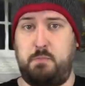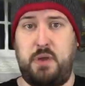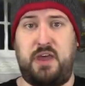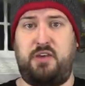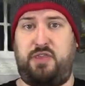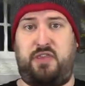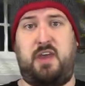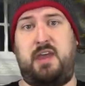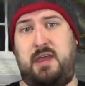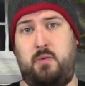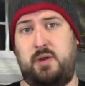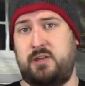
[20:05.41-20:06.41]
big
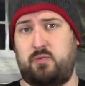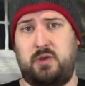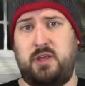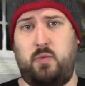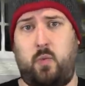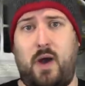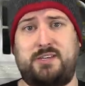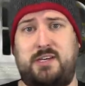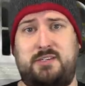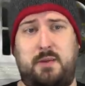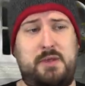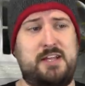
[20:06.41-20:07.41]
thing when it really
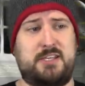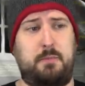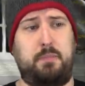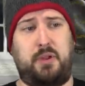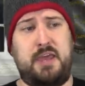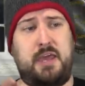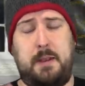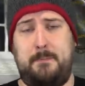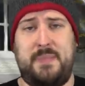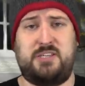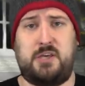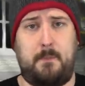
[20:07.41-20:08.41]
wasn't. I mean, it's a blink
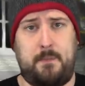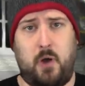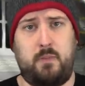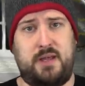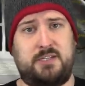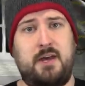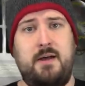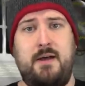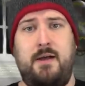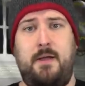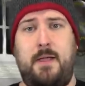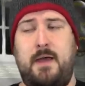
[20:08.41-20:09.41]
and miss it moment.
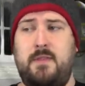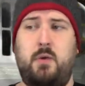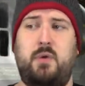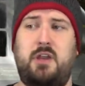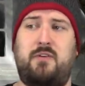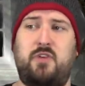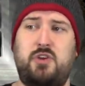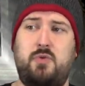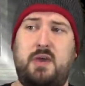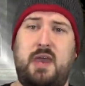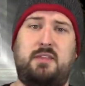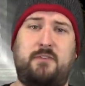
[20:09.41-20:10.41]
And then whenever
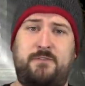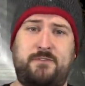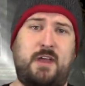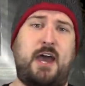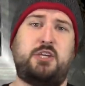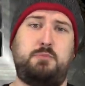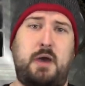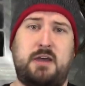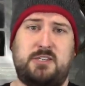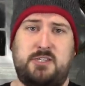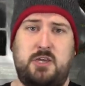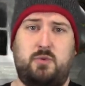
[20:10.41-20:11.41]
you get the
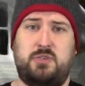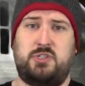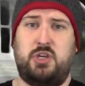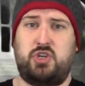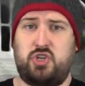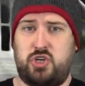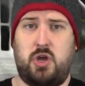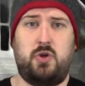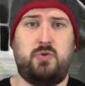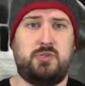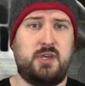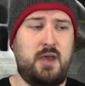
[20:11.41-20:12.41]
flashback sequence that
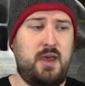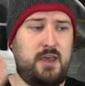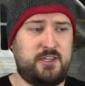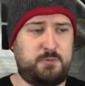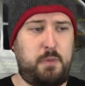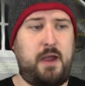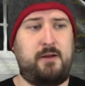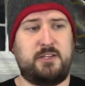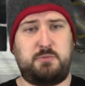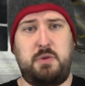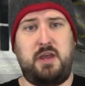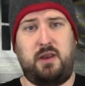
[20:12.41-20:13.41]
shows his
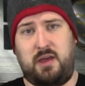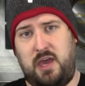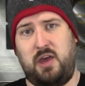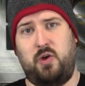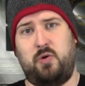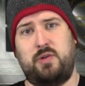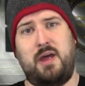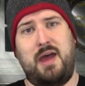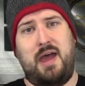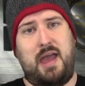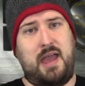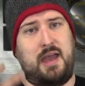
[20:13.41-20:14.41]
parents being killed
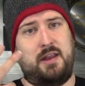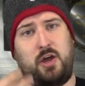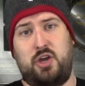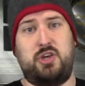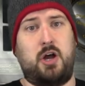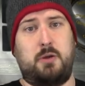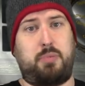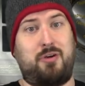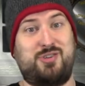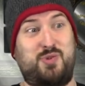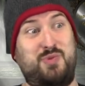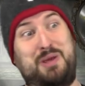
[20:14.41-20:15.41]
and a young
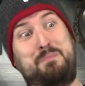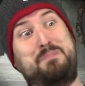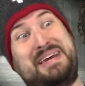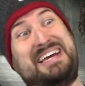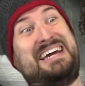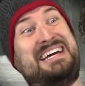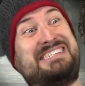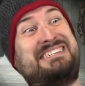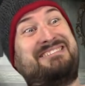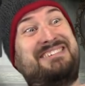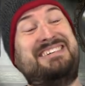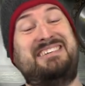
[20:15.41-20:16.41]
person with a big ass
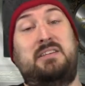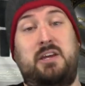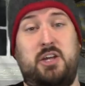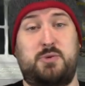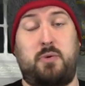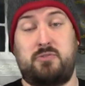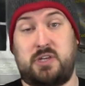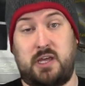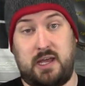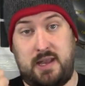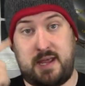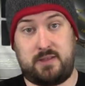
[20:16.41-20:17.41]
grin that you're supposed to
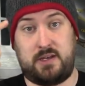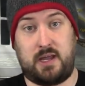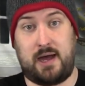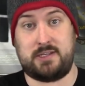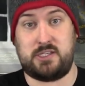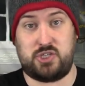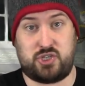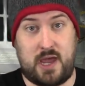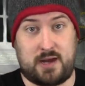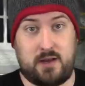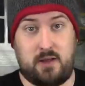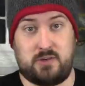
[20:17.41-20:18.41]
connect the dots as
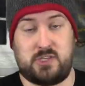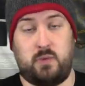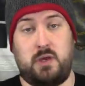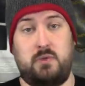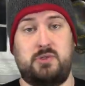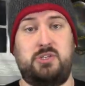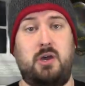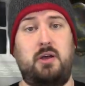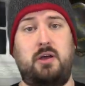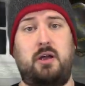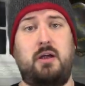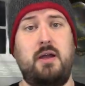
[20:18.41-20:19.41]
Jack Nicholson when he was
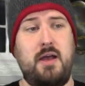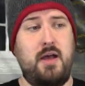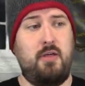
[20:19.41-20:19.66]
younger,